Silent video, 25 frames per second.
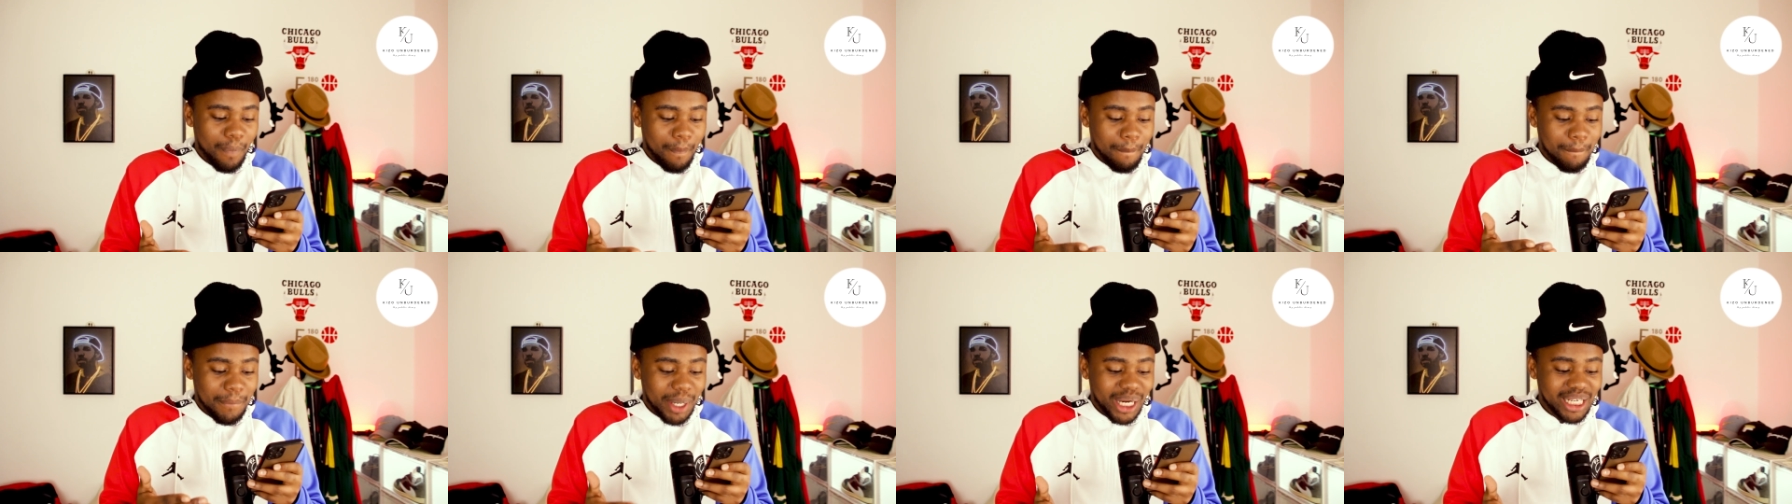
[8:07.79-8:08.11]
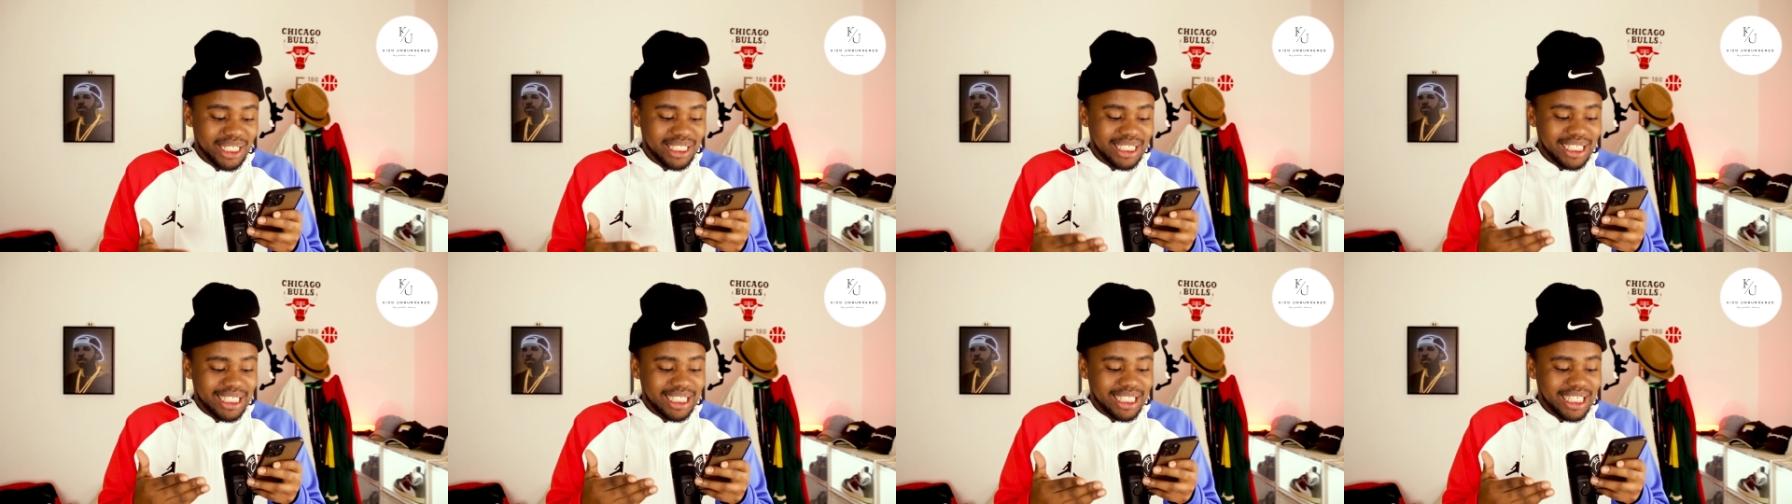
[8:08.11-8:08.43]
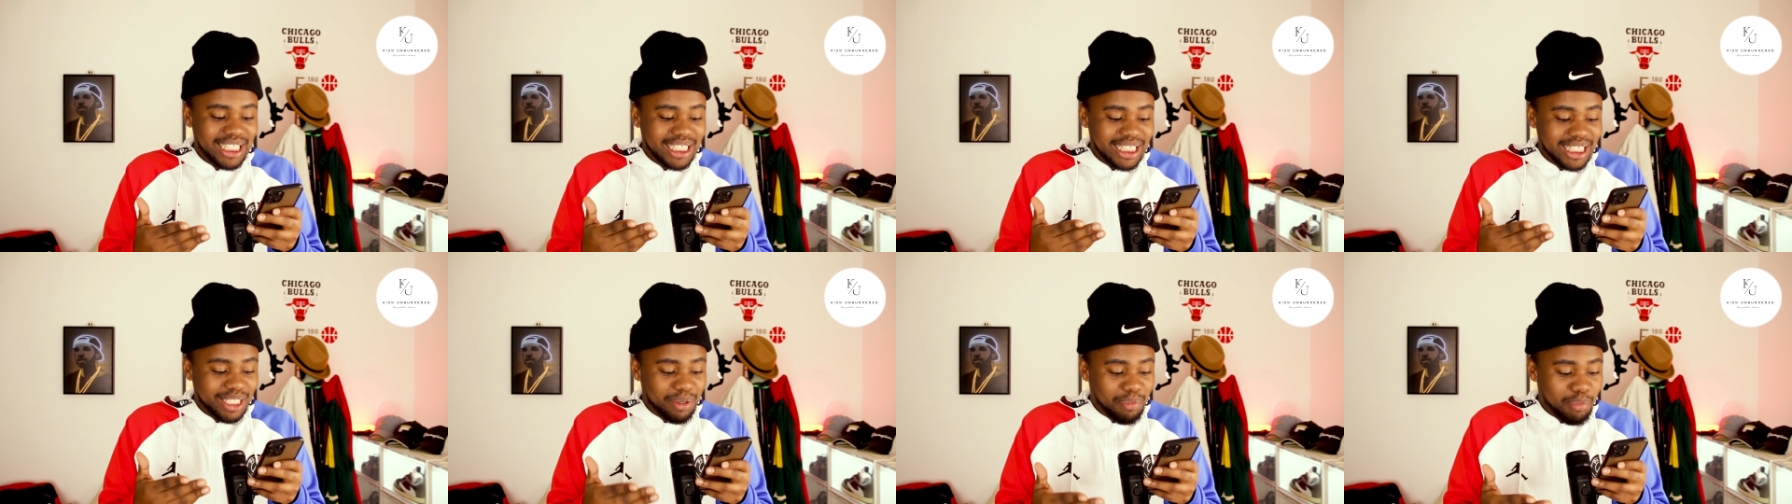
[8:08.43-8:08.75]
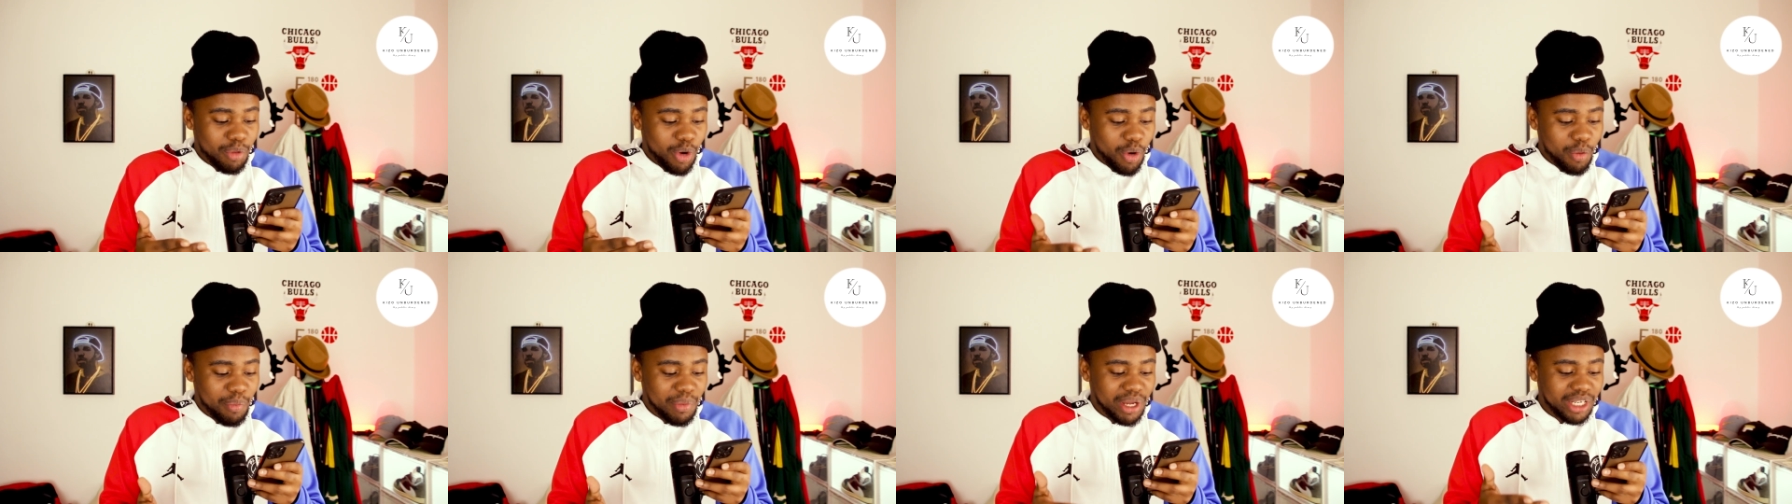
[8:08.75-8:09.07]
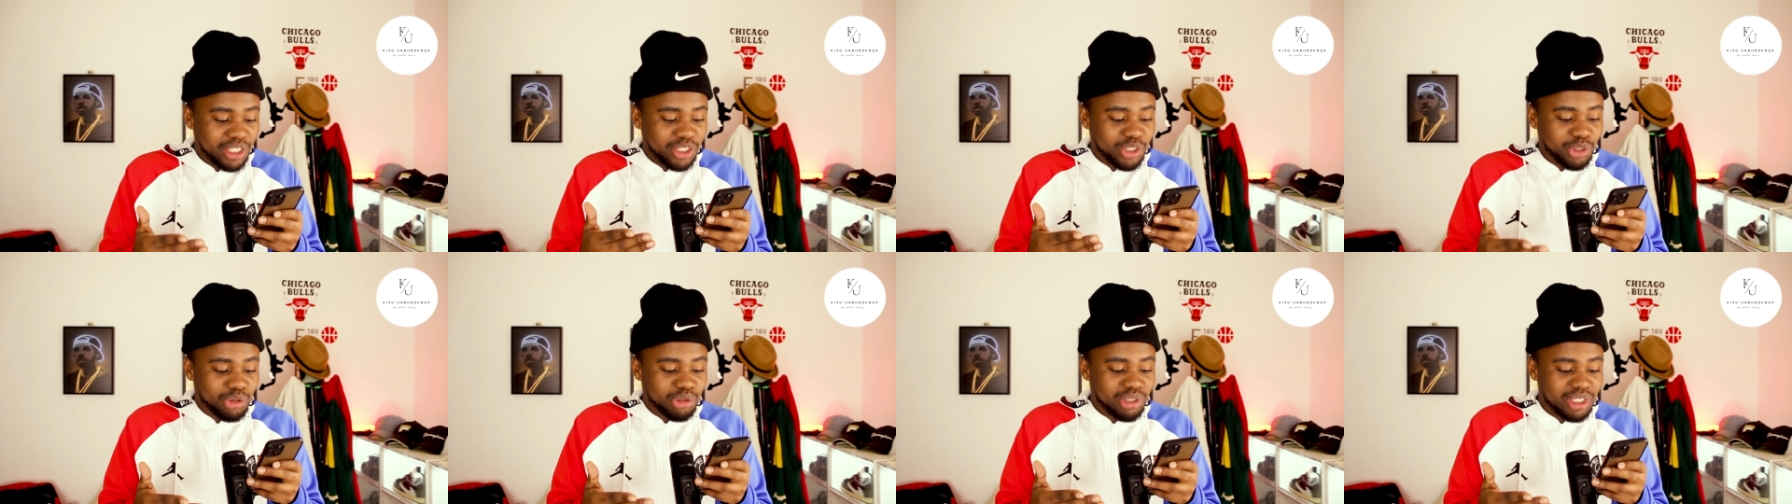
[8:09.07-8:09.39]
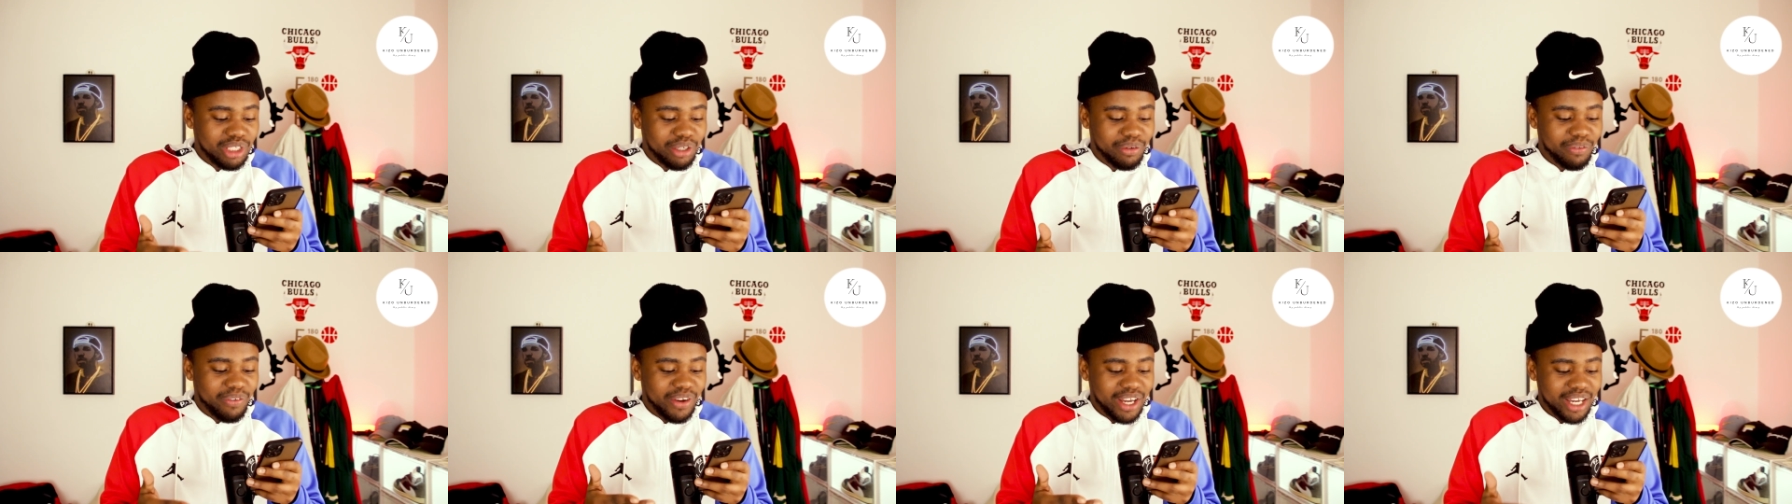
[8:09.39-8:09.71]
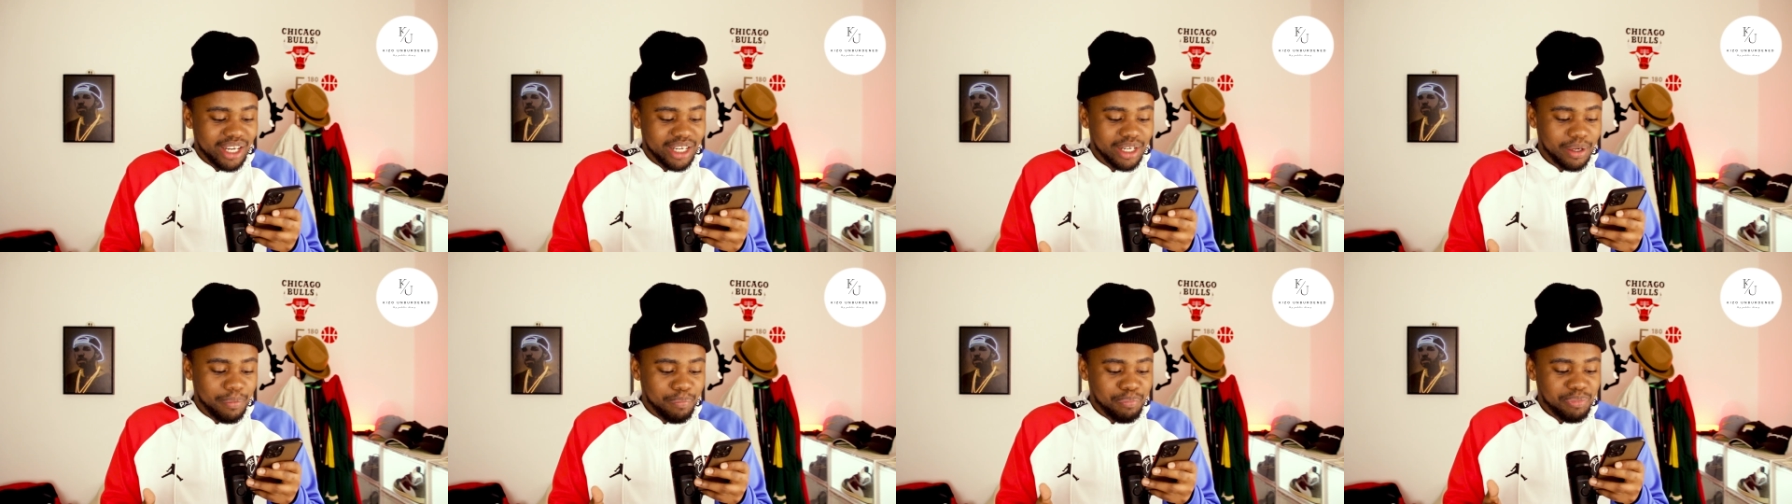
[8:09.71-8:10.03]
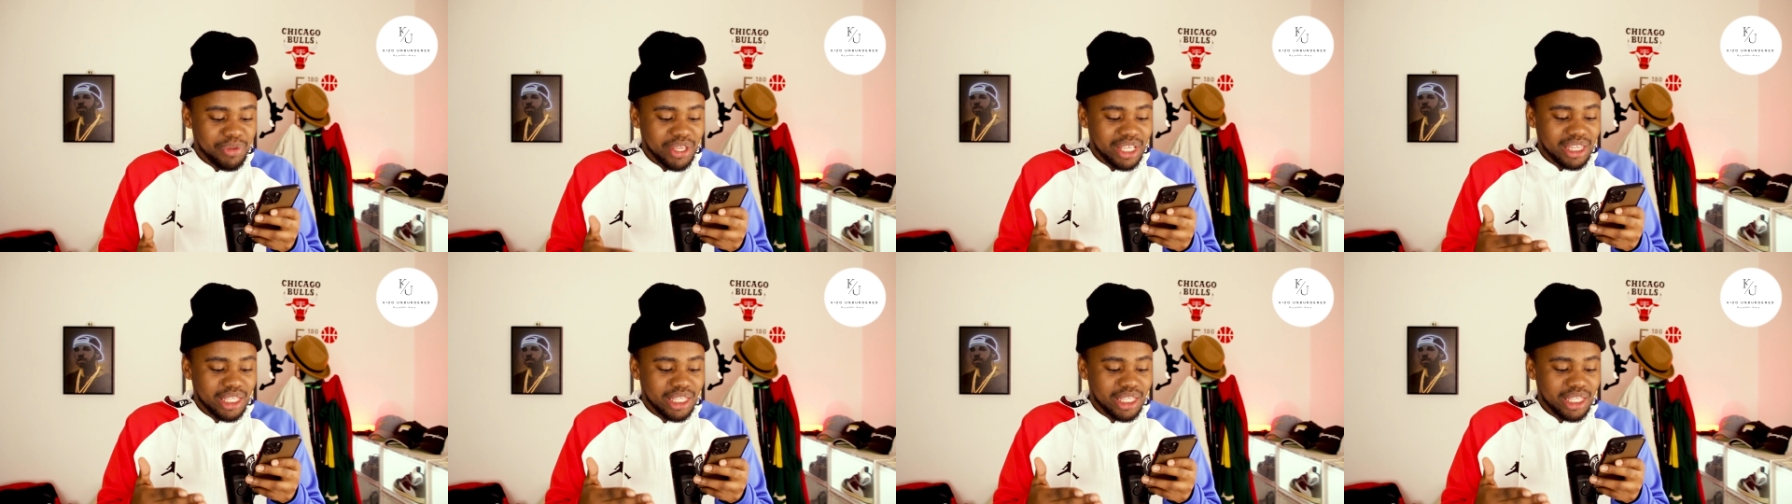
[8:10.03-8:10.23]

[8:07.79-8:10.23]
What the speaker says: but the moment you give her